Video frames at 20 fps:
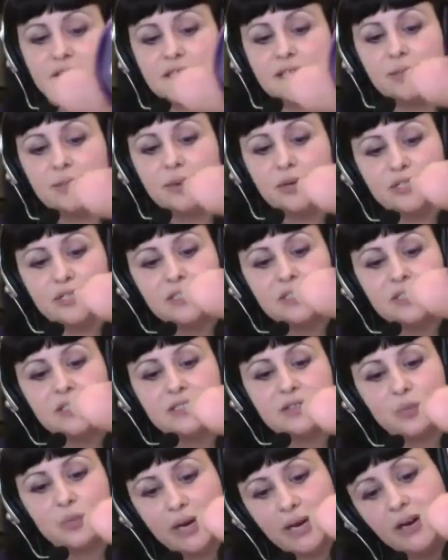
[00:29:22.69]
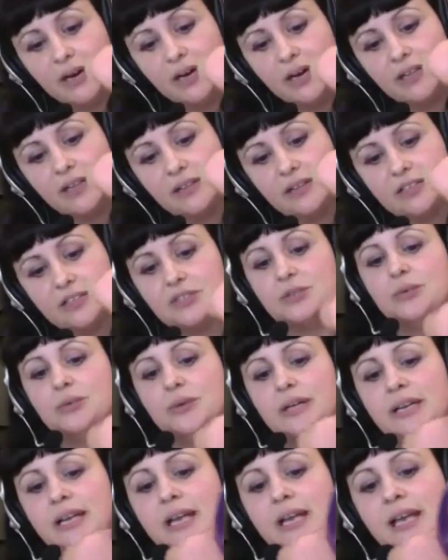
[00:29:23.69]
gives the person that's wearing the
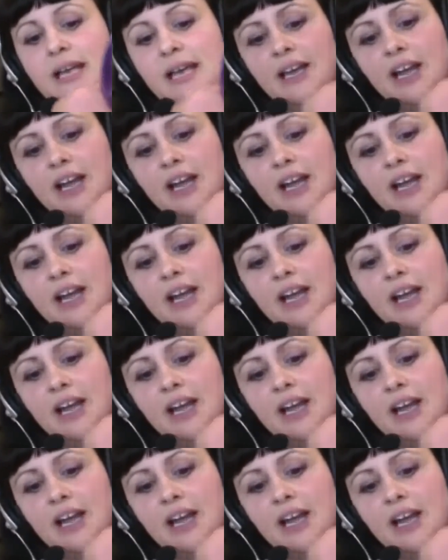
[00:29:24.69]
jewelry